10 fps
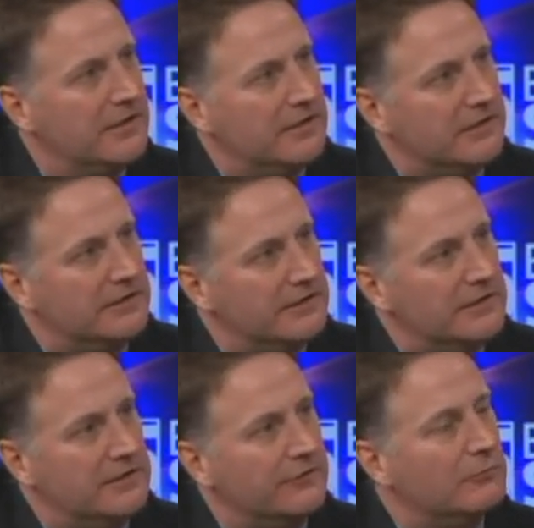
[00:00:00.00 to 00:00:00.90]
Uh,
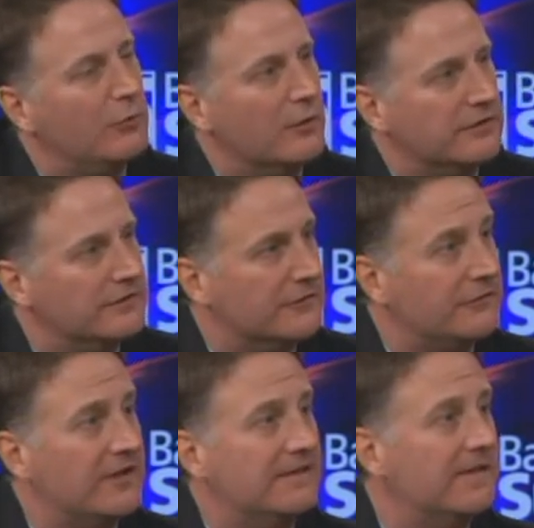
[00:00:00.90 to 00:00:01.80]
it's important to
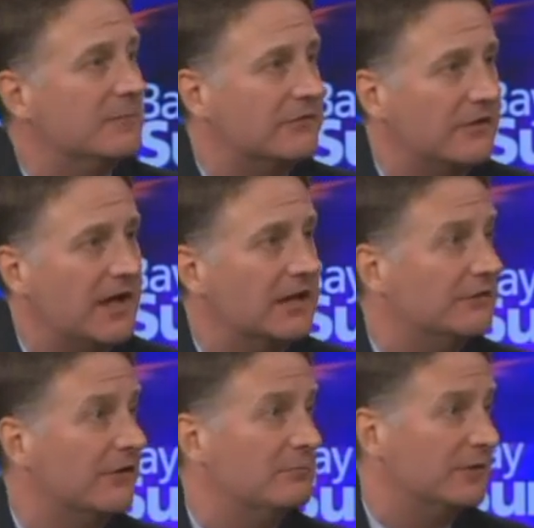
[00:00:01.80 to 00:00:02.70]
set them aside
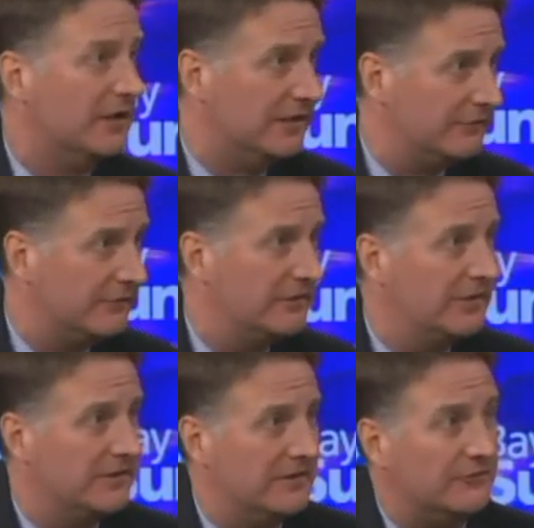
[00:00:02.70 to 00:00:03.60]
someplace
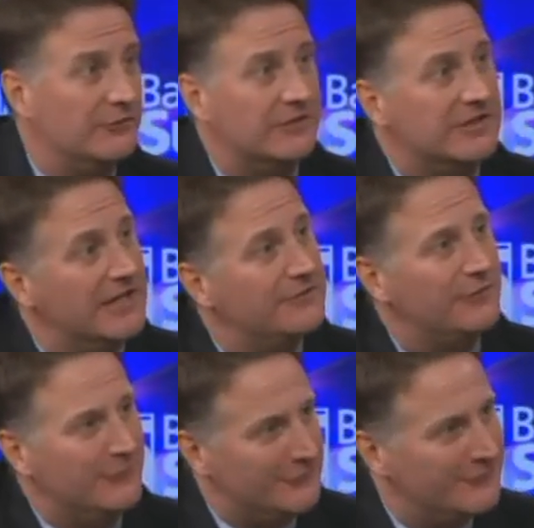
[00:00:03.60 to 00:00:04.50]
that you can get
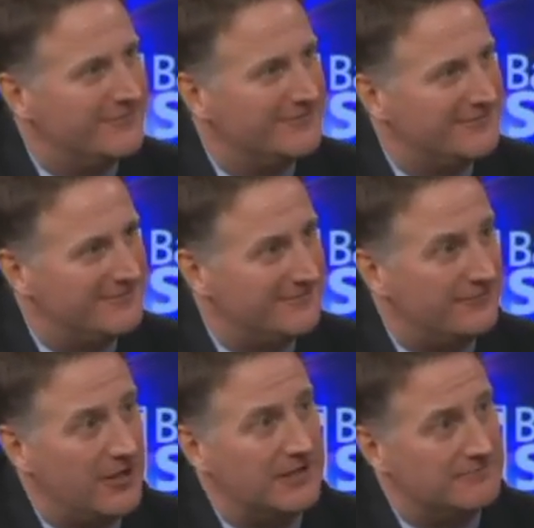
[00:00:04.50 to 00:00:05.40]
to. Easily. Right.